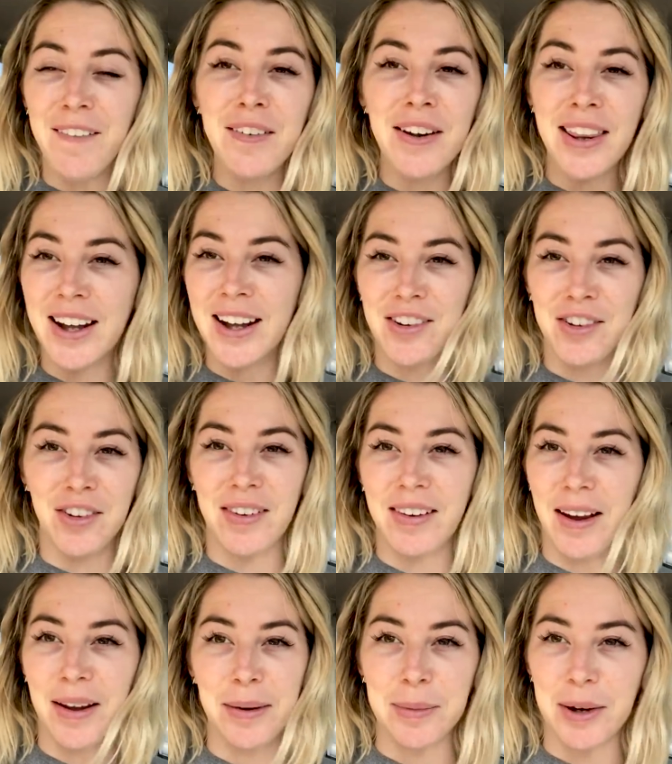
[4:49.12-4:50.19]
Everything is
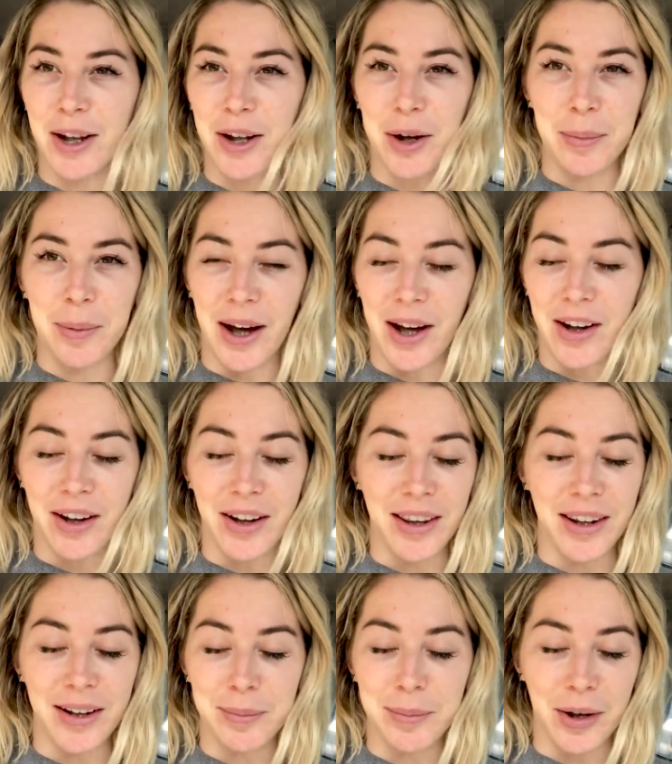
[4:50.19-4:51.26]
just telling me to go back
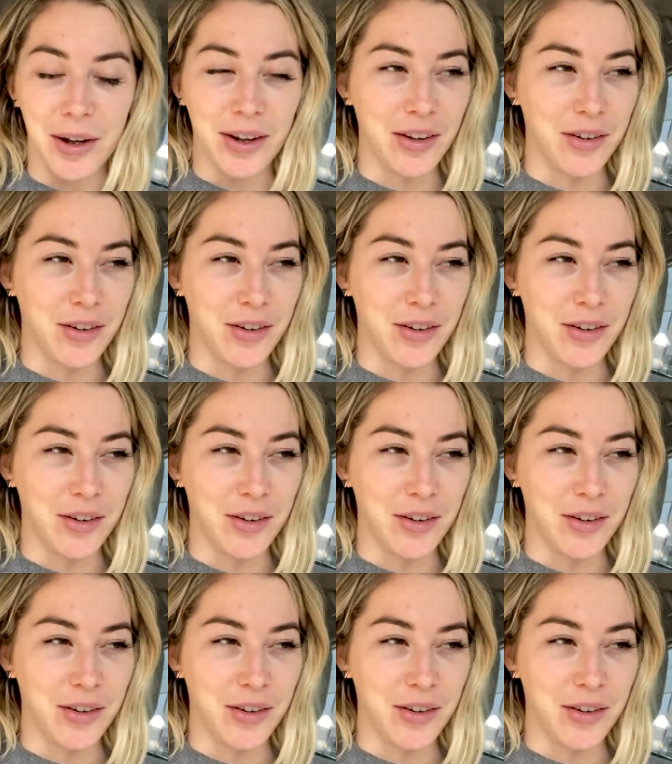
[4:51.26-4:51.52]
on the birth